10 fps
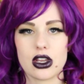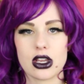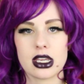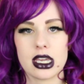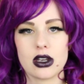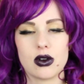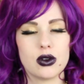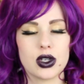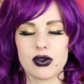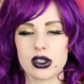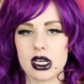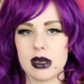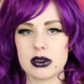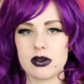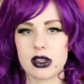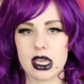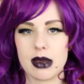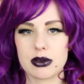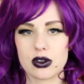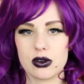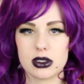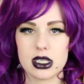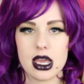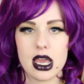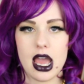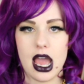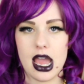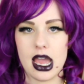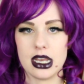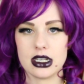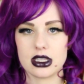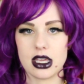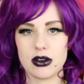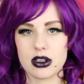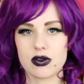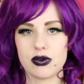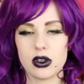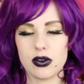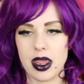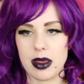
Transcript: You can get all different types of the capsules and they're just full of